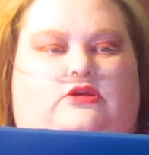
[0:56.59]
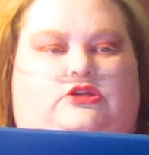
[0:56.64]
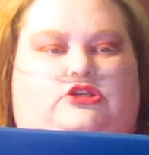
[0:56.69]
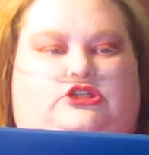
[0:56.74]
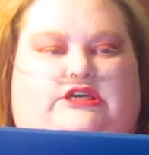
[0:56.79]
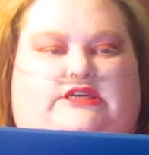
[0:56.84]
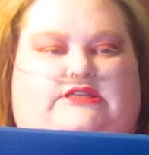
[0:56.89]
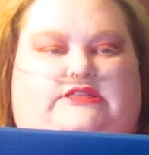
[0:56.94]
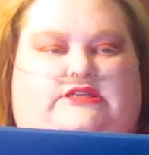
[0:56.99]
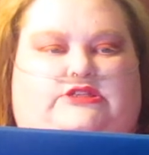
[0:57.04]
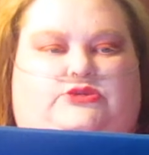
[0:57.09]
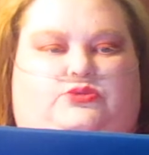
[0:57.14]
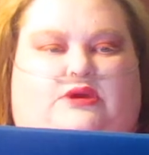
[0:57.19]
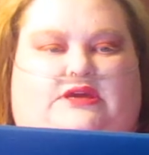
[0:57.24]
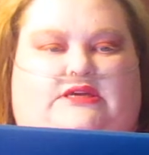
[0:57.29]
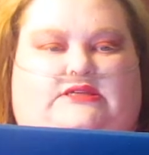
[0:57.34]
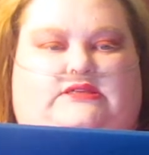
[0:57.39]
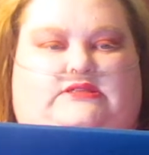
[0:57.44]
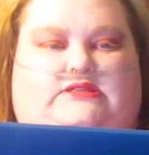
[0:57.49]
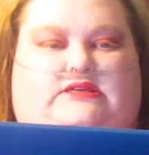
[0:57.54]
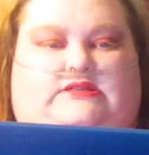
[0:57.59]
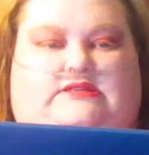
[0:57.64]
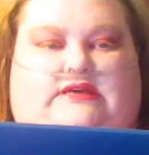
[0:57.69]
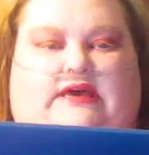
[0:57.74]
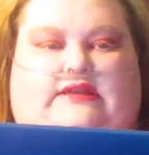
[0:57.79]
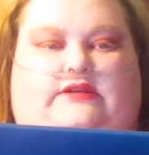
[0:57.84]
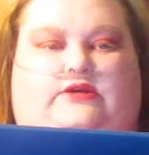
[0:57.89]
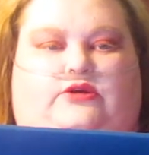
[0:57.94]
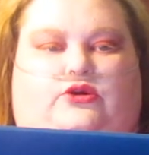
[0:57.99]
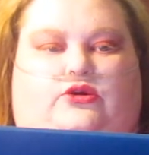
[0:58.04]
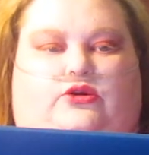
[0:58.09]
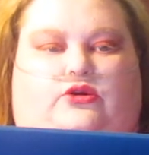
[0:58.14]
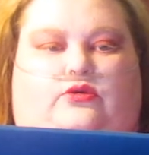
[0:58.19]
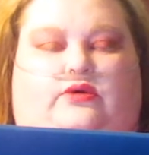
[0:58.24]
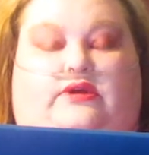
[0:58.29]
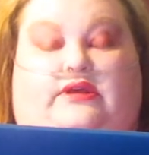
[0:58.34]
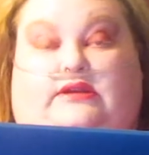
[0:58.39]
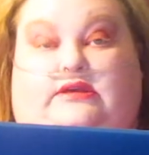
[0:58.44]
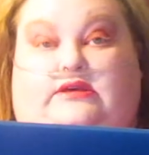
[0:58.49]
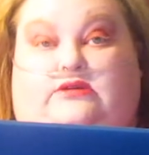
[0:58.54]
Jesus raises a dead girl
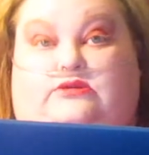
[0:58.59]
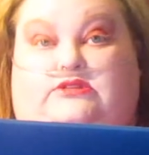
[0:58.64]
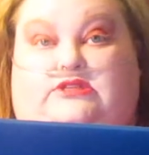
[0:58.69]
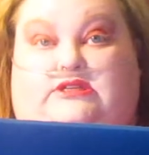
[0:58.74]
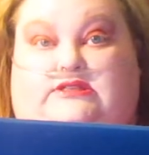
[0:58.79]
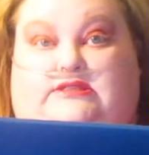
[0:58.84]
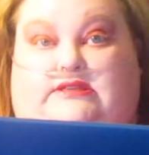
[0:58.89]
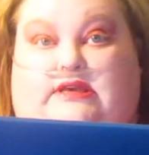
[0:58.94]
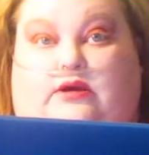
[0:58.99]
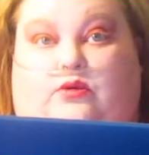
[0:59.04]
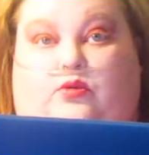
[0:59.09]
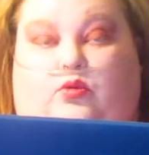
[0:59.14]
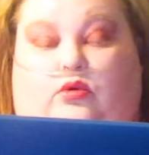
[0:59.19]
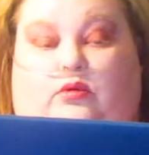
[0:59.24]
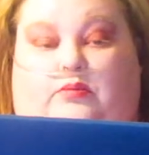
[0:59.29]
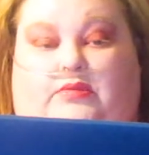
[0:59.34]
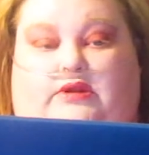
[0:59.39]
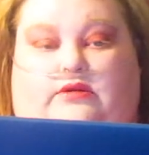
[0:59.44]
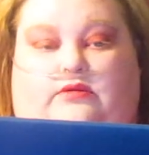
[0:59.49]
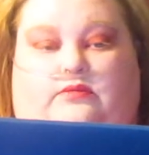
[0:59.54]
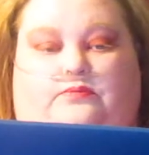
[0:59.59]
and heals a sick woman.